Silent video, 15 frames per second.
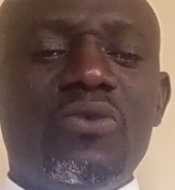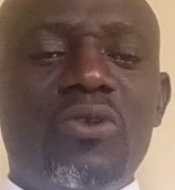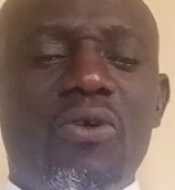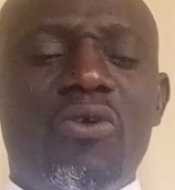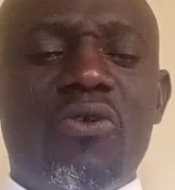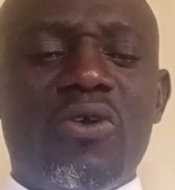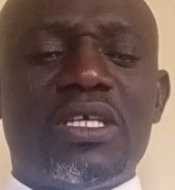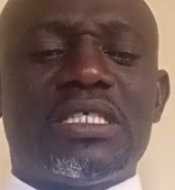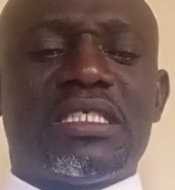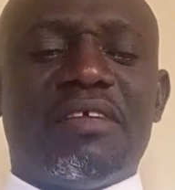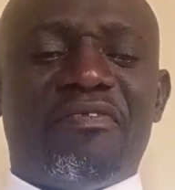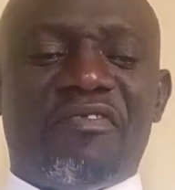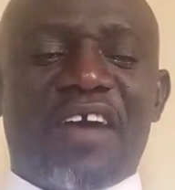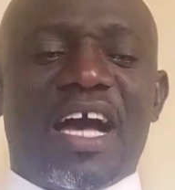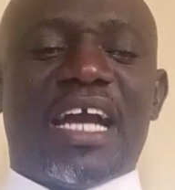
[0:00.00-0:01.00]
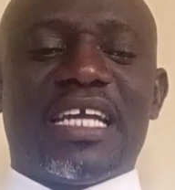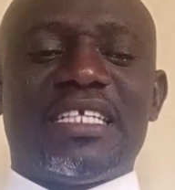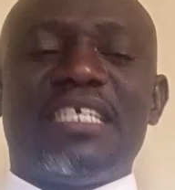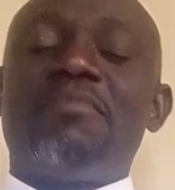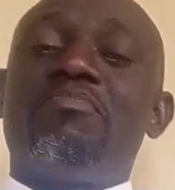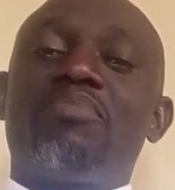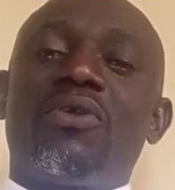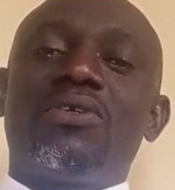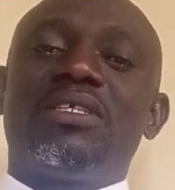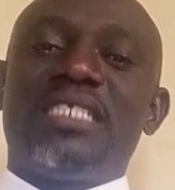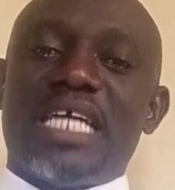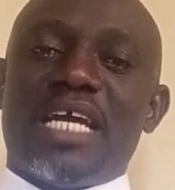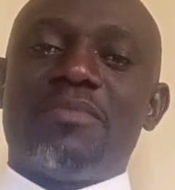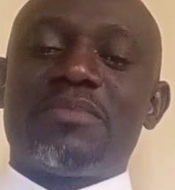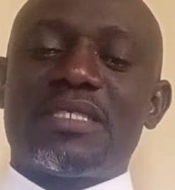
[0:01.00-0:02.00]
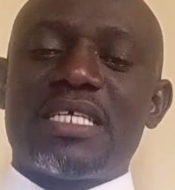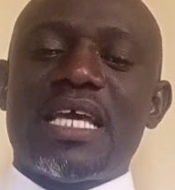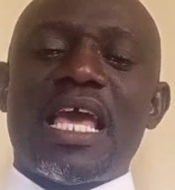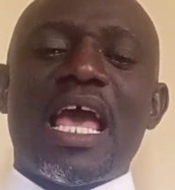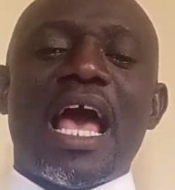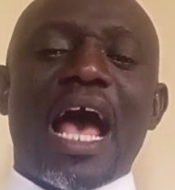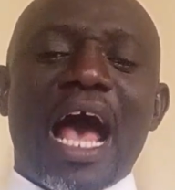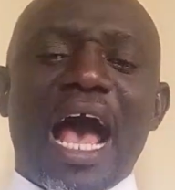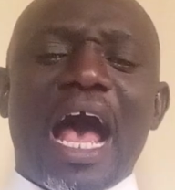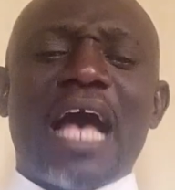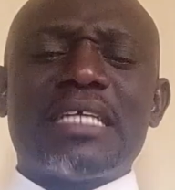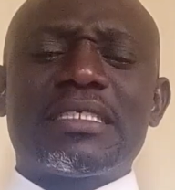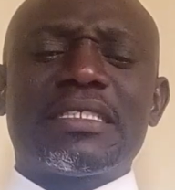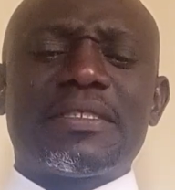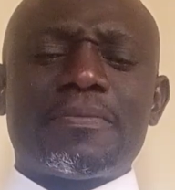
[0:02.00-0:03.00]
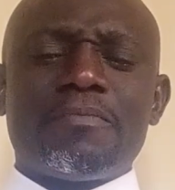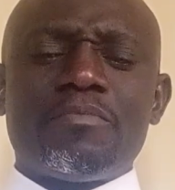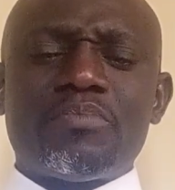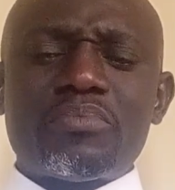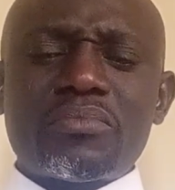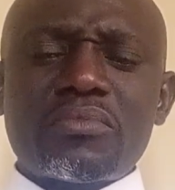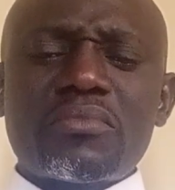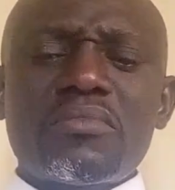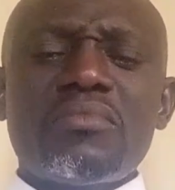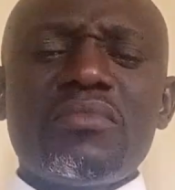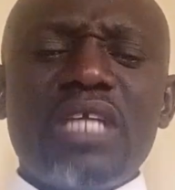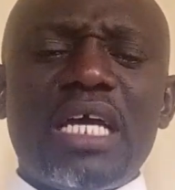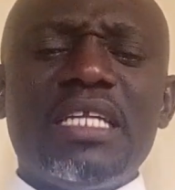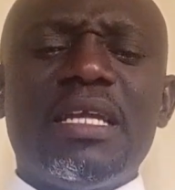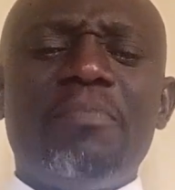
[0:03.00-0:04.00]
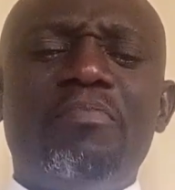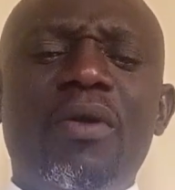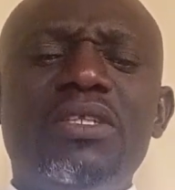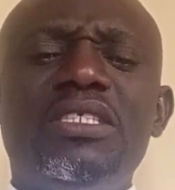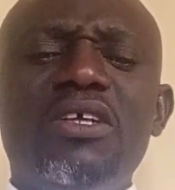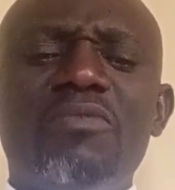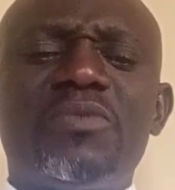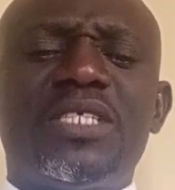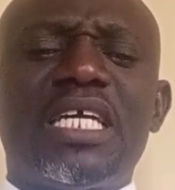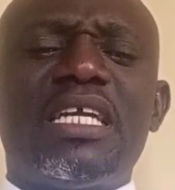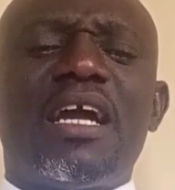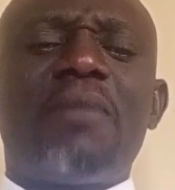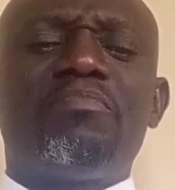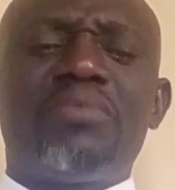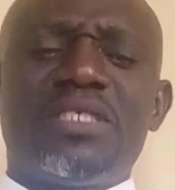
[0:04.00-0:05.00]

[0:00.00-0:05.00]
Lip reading: law is defined in broad terms as the body of general